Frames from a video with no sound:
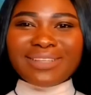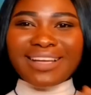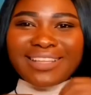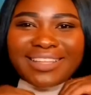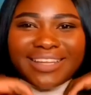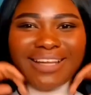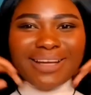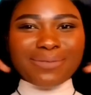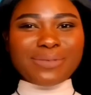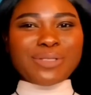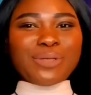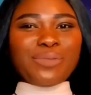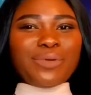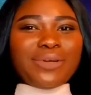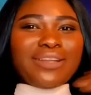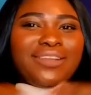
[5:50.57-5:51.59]
I think I'm too
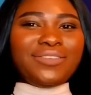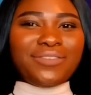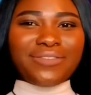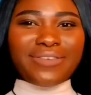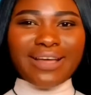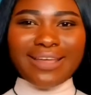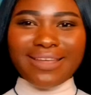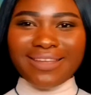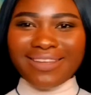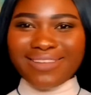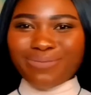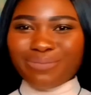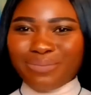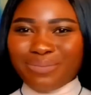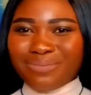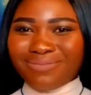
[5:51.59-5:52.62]
pretty to fight.
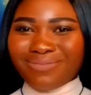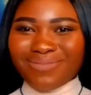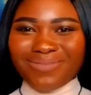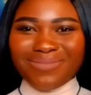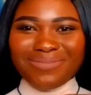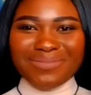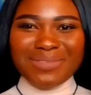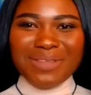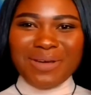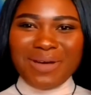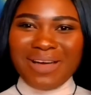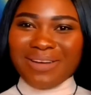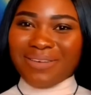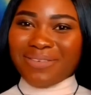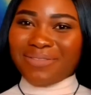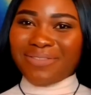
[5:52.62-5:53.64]
No,
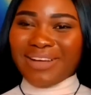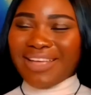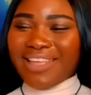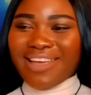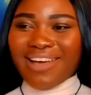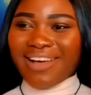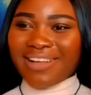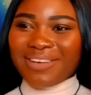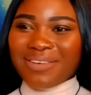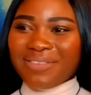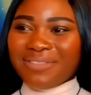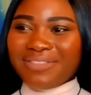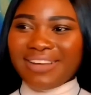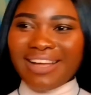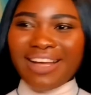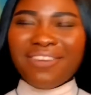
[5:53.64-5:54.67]
I don't fight, yeah, I don't
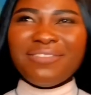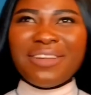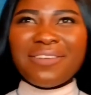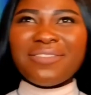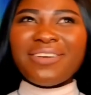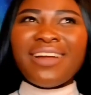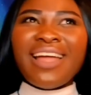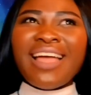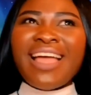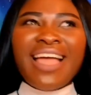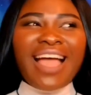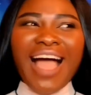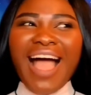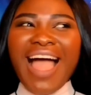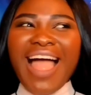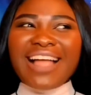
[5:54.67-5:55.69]
fight. I
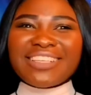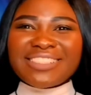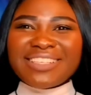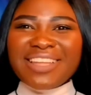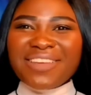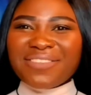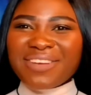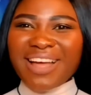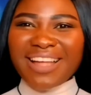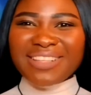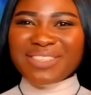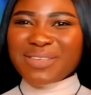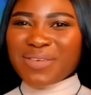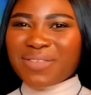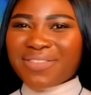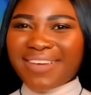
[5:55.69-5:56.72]
actually never got
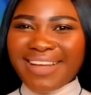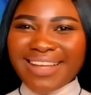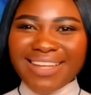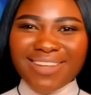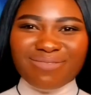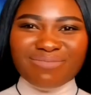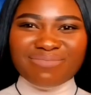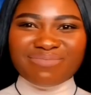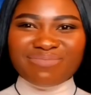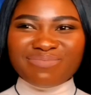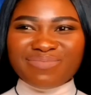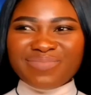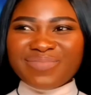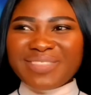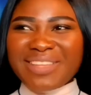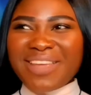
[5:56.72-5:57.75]
into a fight.
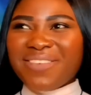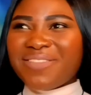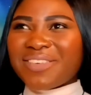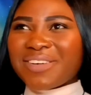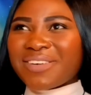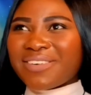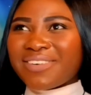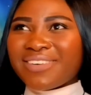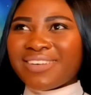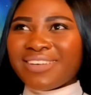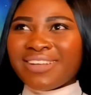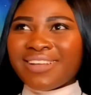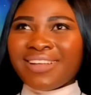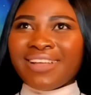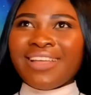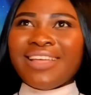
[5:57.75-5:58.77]
Never.
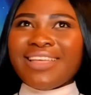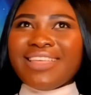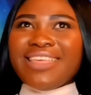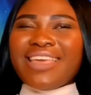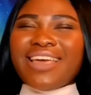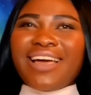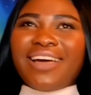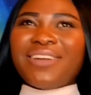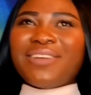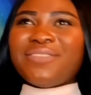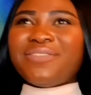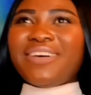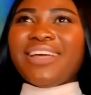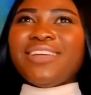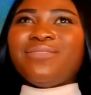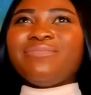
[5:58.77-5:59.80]
Yeah, I don't
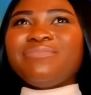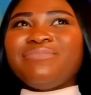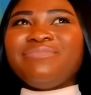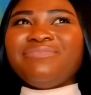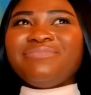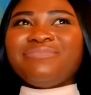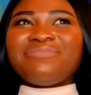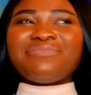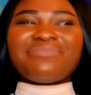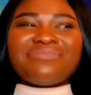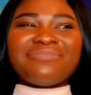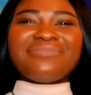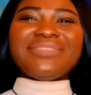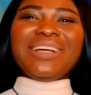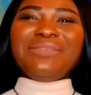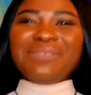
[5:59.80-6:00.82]
fight.
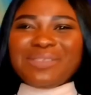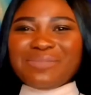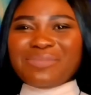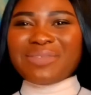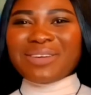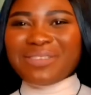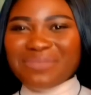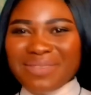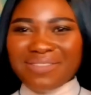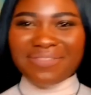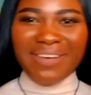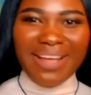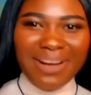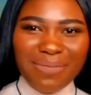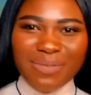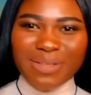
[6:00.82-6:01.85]
I'm too pretty to be
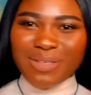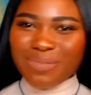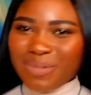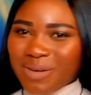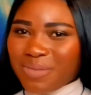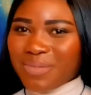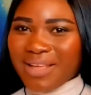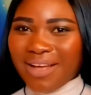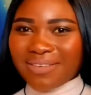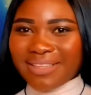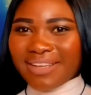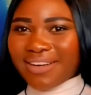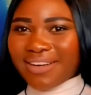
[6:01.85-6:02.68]
fighting. I'm too pretty to be out